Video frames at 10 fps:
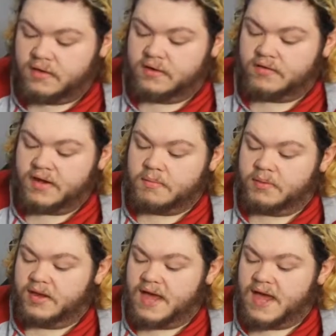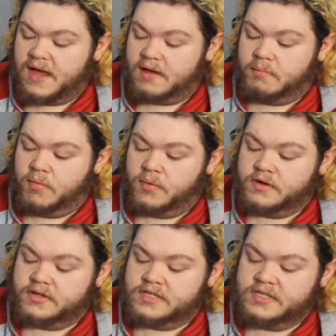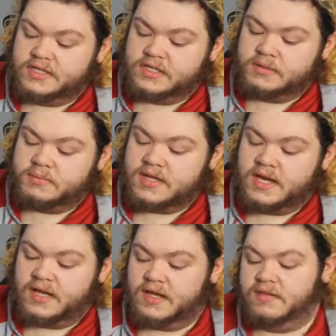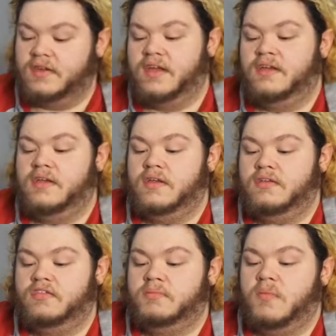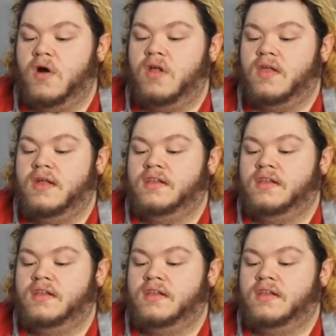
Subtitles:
There's like a black border here, but then it gets like small.